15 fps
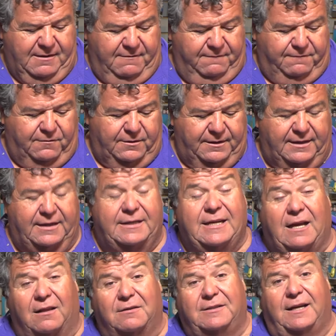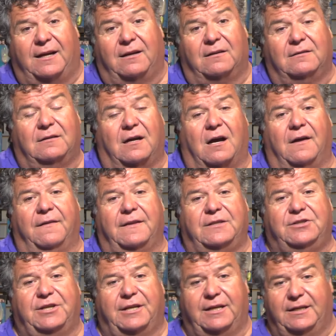For the yellowtail on the
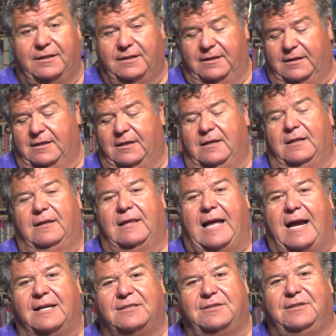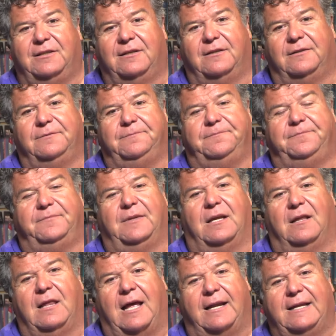jig, last year
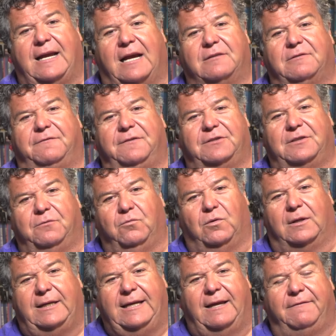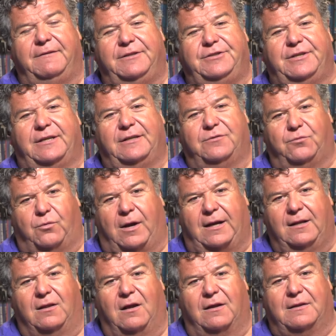a lot of guys were fishing really heavy jigs
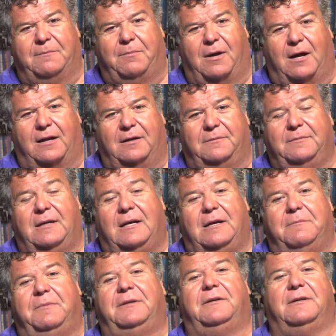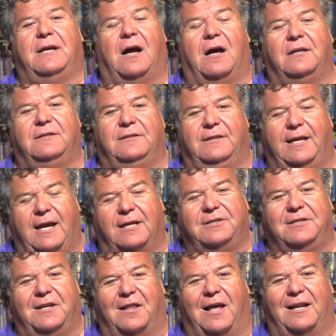right along the bottom, but they're
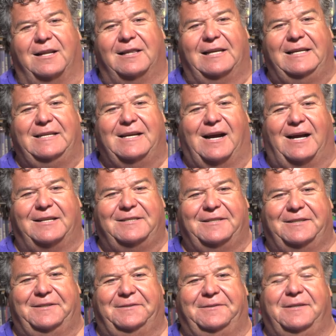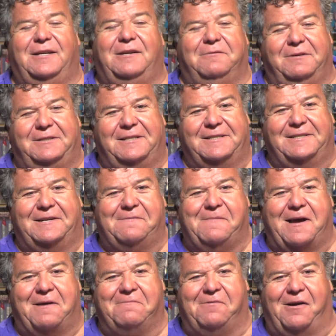catching a lot of lingcod too, which isn't a
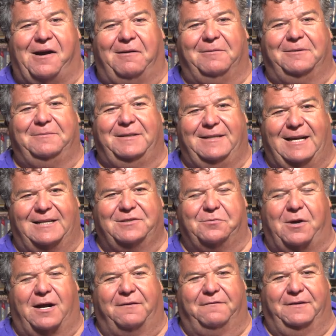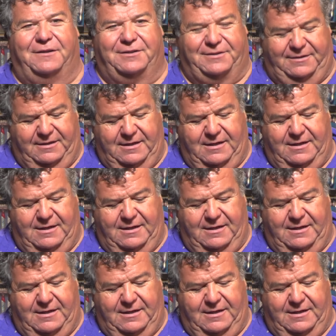bad problem, and nice rockfish.